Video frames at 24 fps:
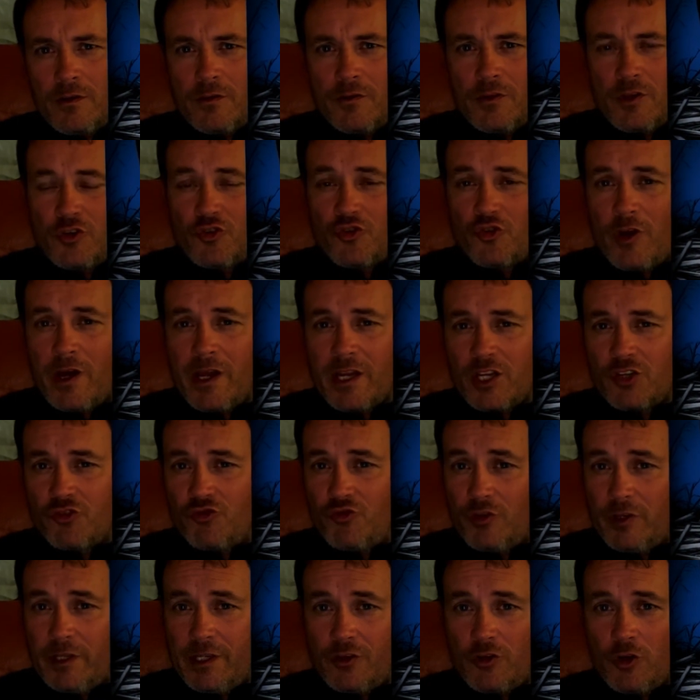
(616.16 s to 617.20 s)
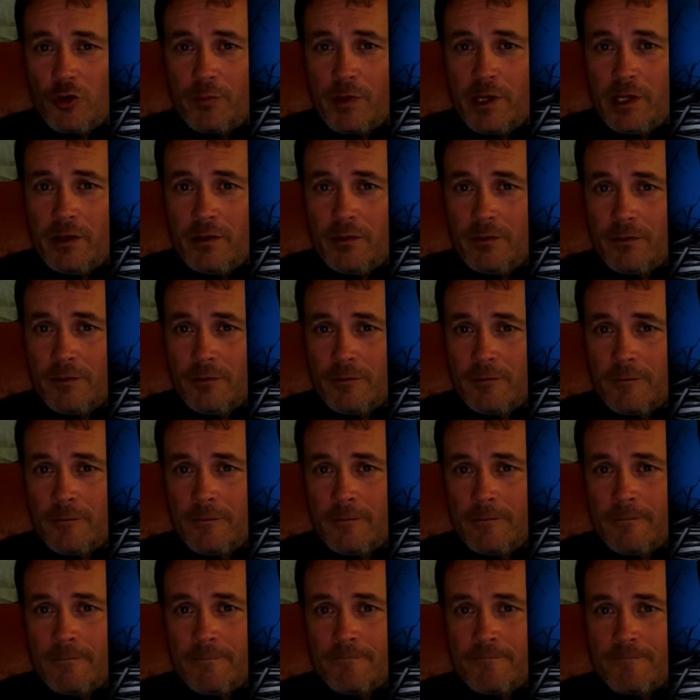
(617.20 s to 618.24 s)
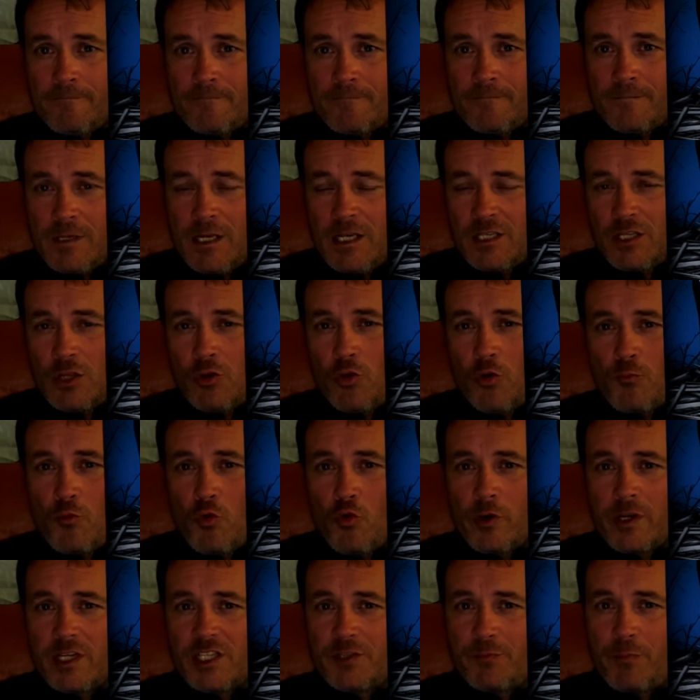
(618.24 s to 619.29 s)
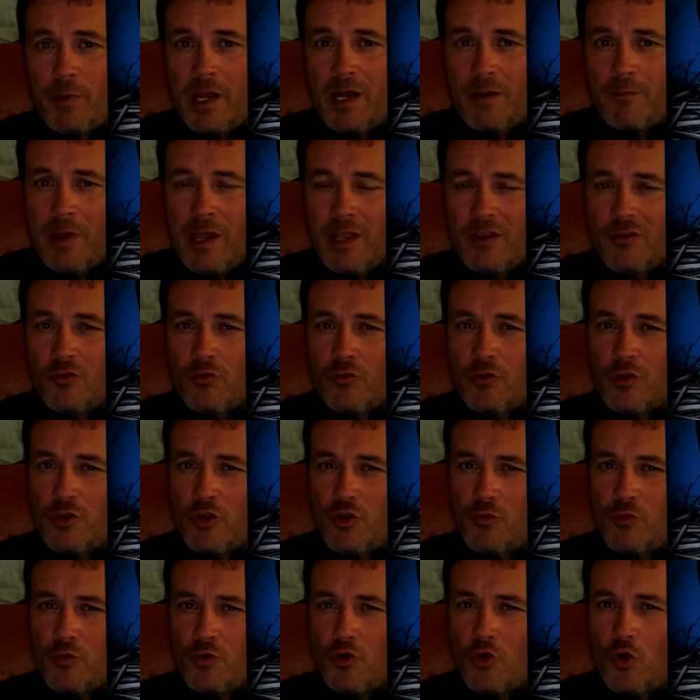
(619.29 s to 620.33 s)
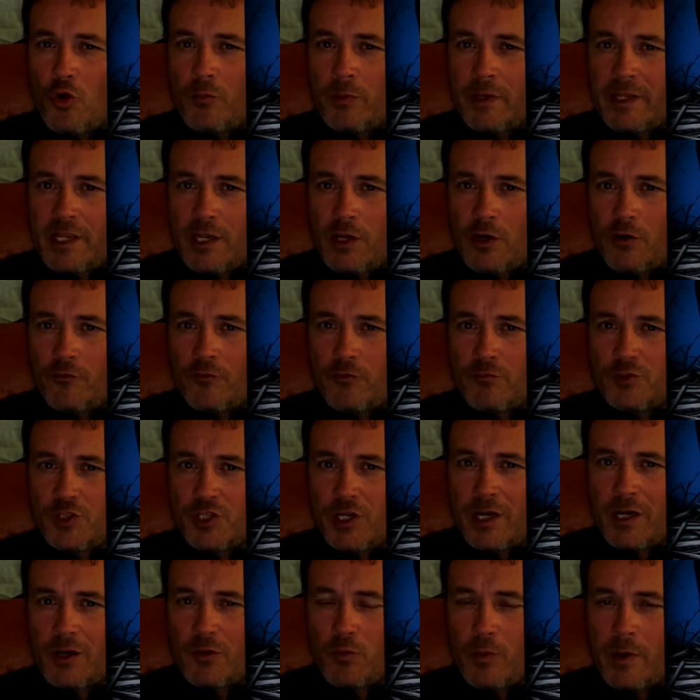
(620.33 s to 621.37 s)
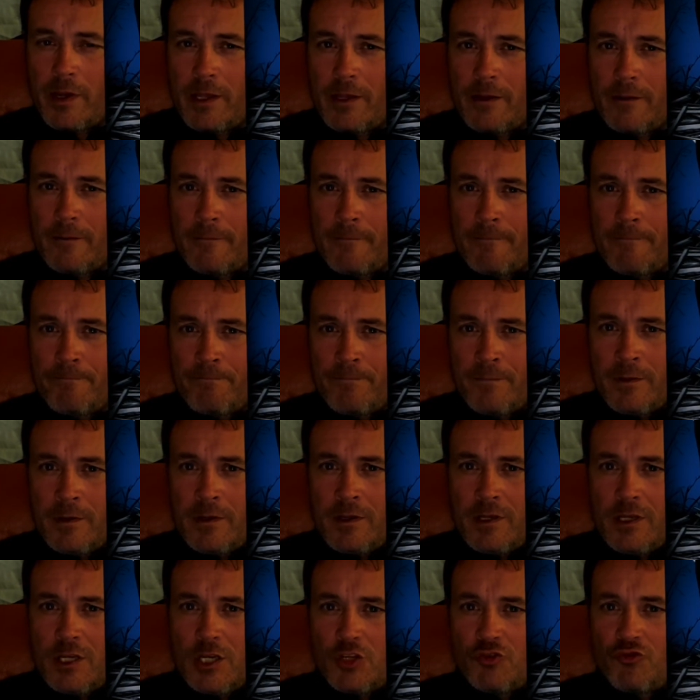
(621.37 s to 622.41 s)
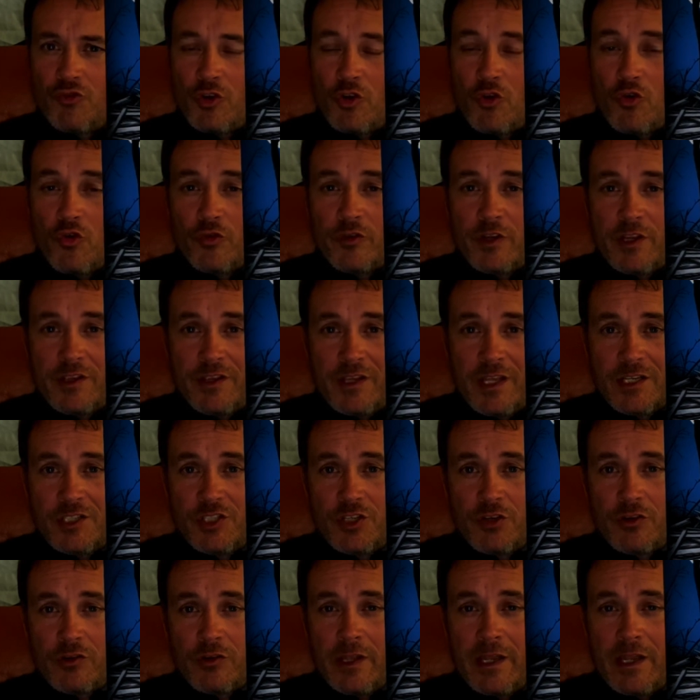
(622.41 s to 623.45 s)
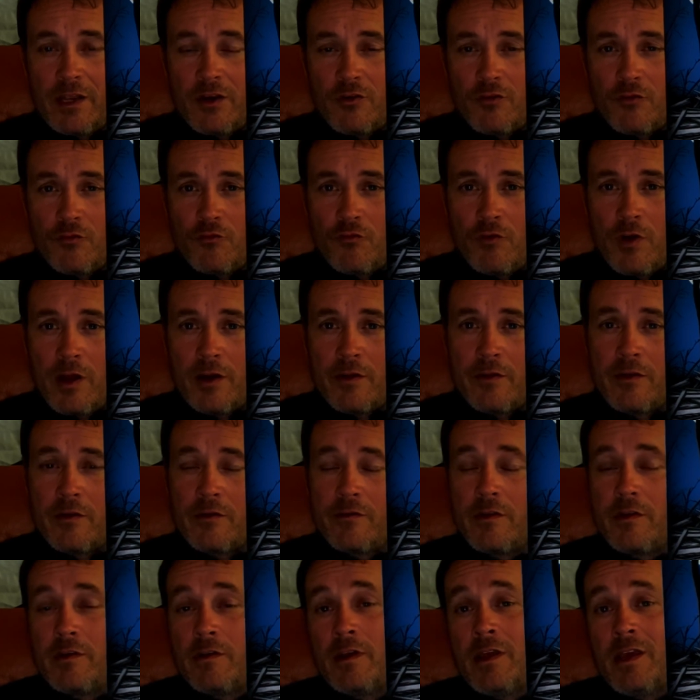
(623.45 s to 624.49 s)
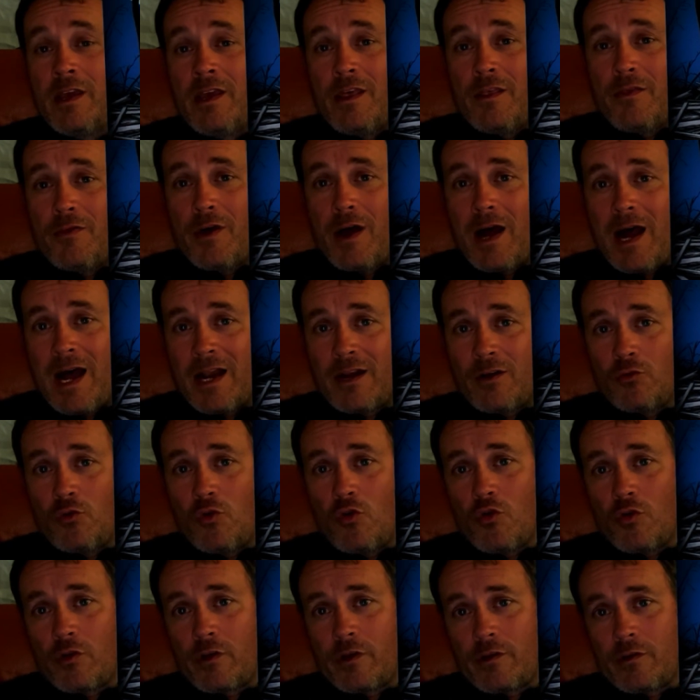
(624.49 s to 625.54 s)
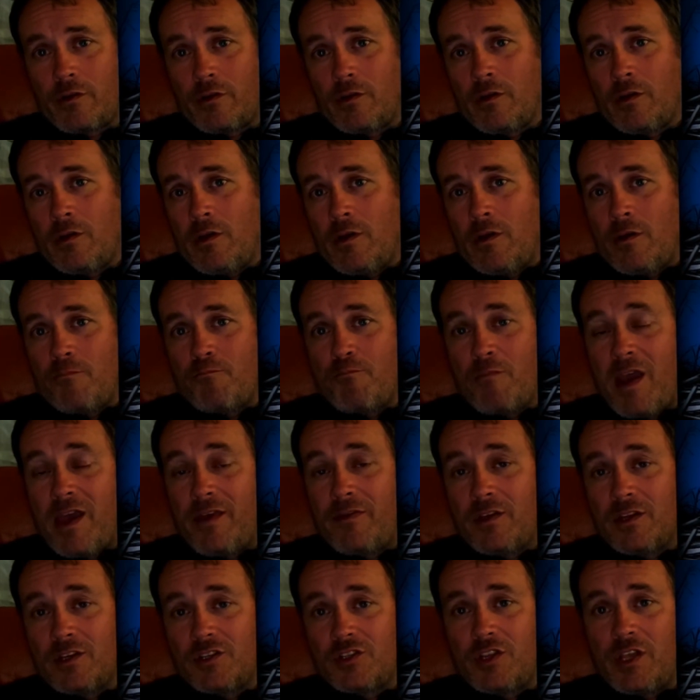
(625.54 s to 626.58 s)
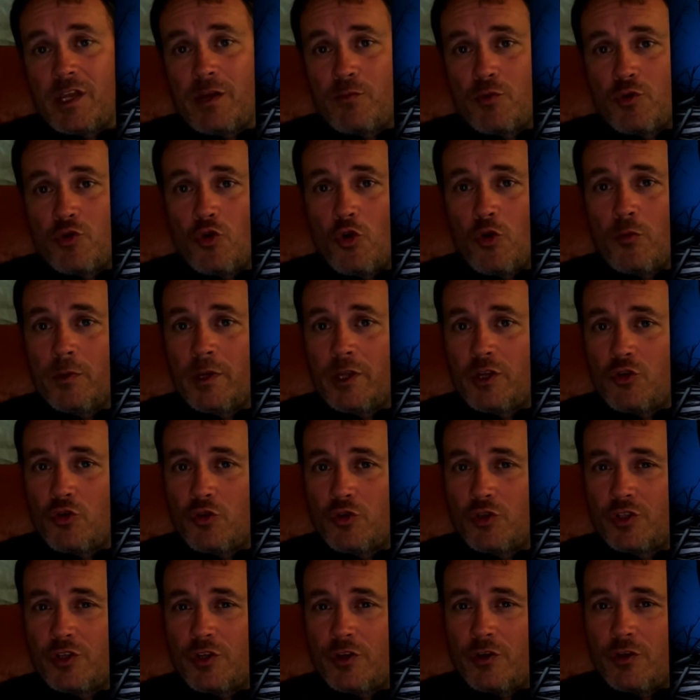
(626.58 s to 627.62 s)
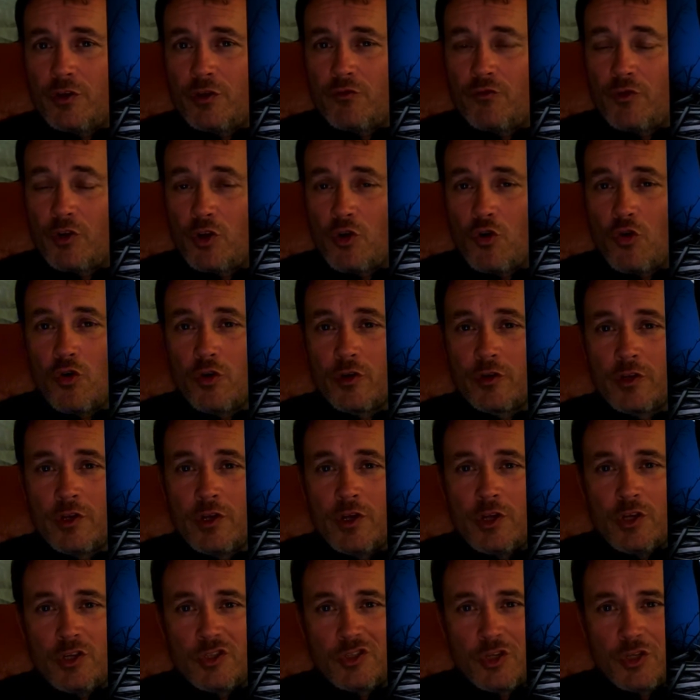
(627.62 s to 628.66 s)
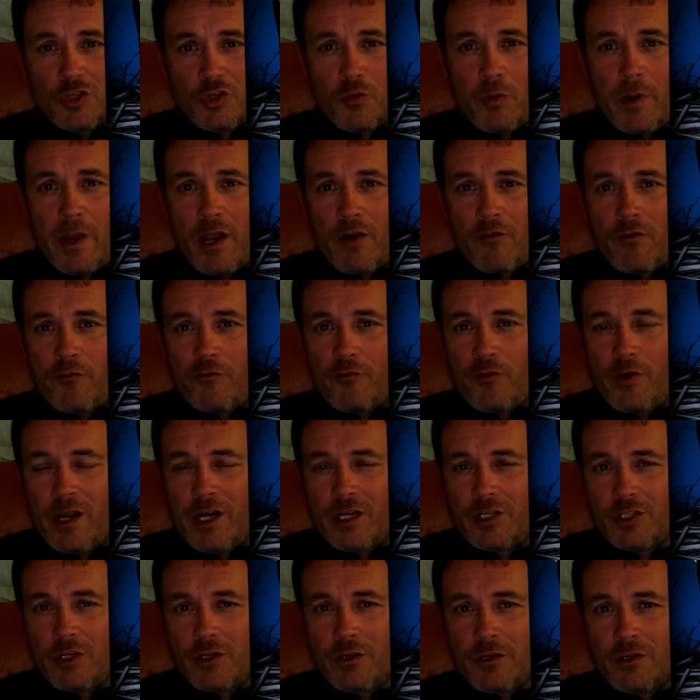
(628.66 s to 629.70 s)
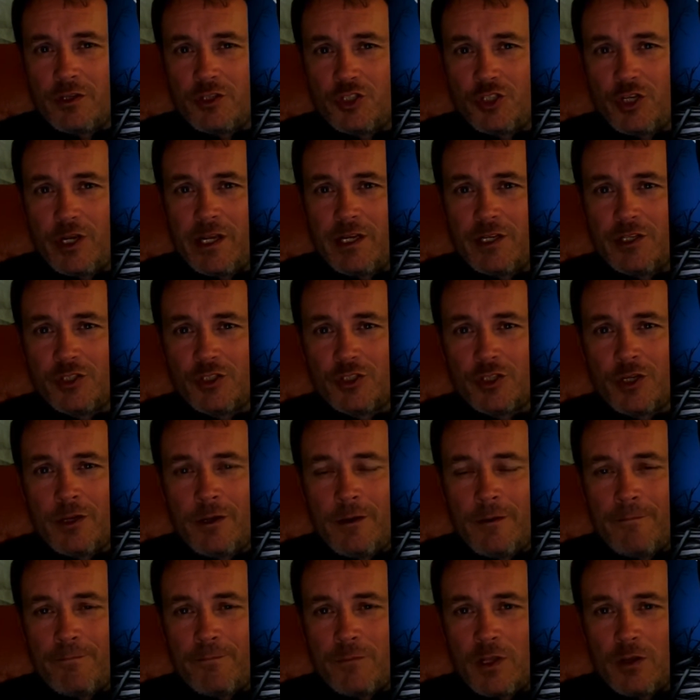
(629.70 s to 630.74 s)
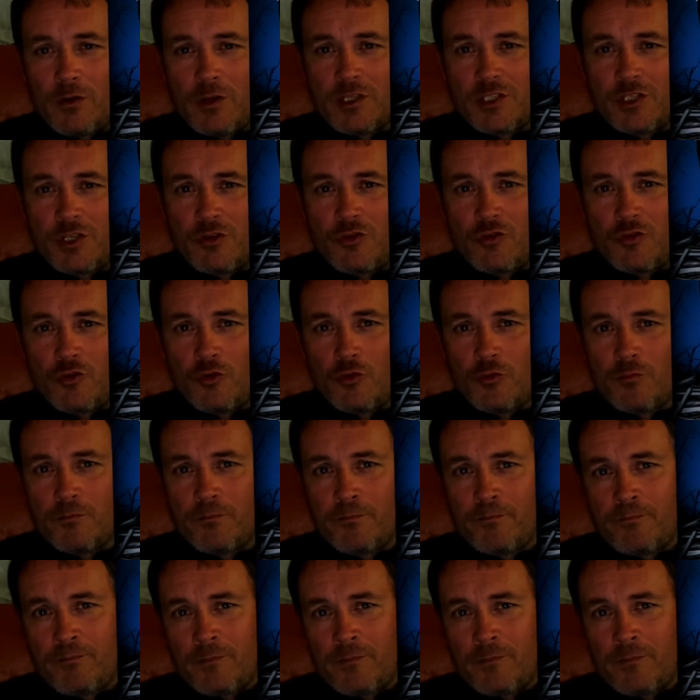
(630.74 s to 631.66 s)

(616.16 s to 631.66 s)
The track is really dubby. It's a lot more experimental than you'd normally hear from Jack White. It's recorded digitally rather than the analogue methods that he would normally use to record. So it's quite a refreshing change to listen to him